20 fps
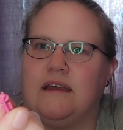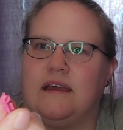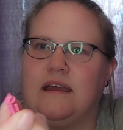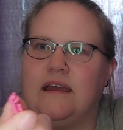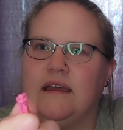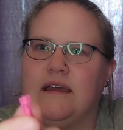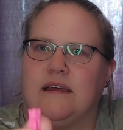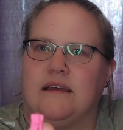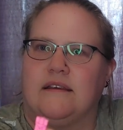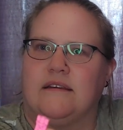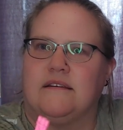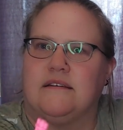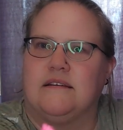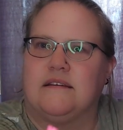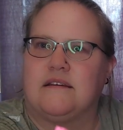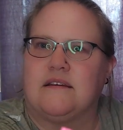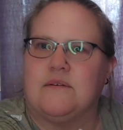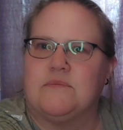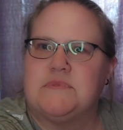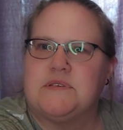and
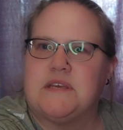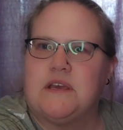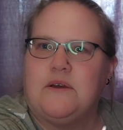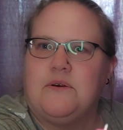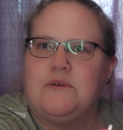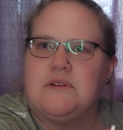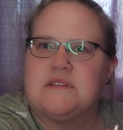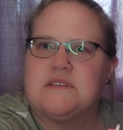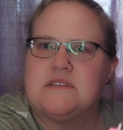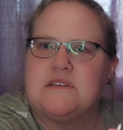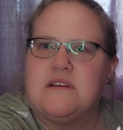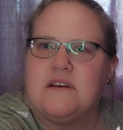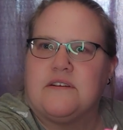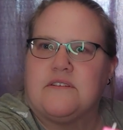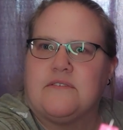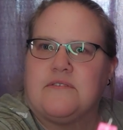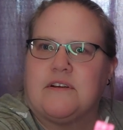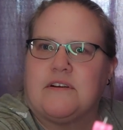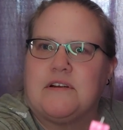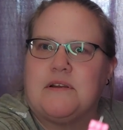it comes out. It's not
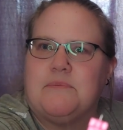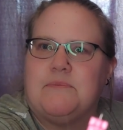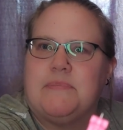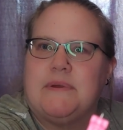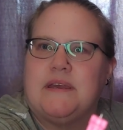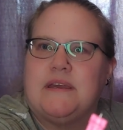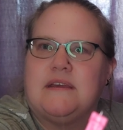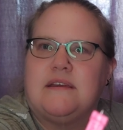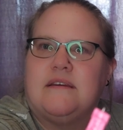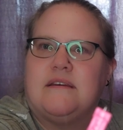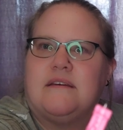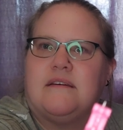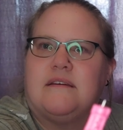a very big